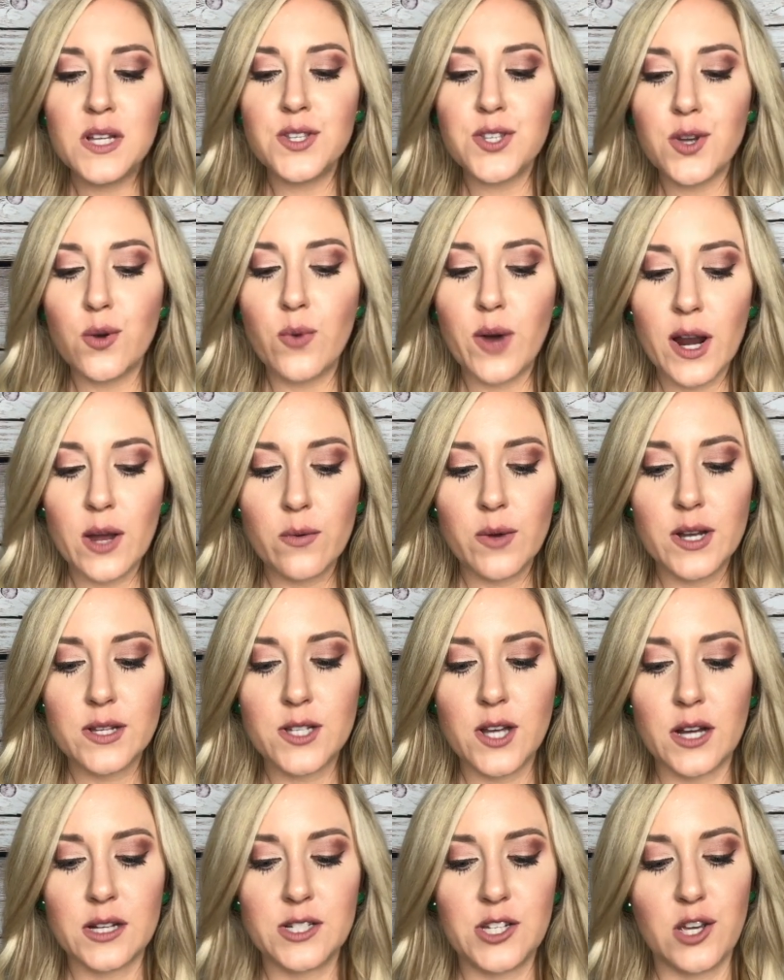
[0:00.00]
So what I want to
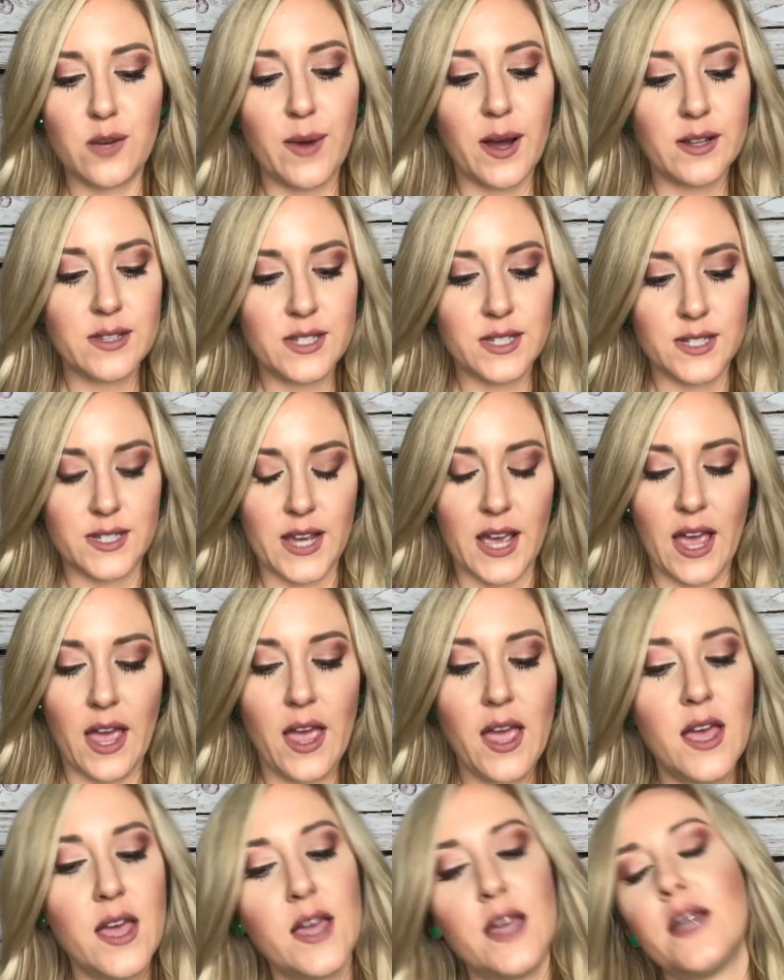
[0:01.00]
talk to you about
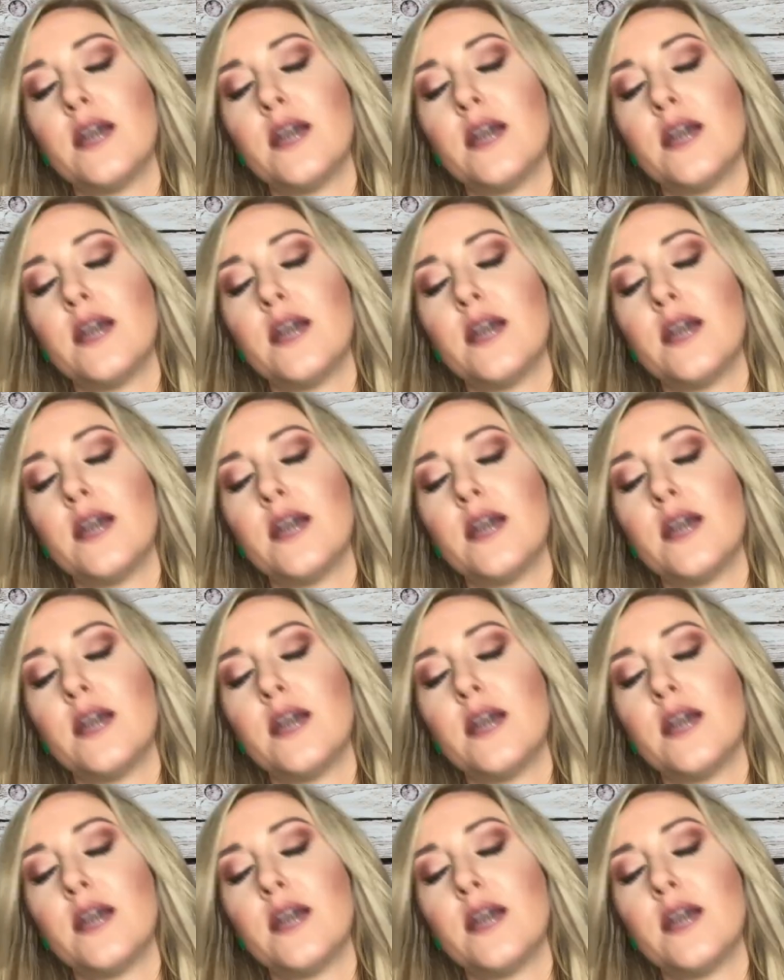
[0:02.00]
today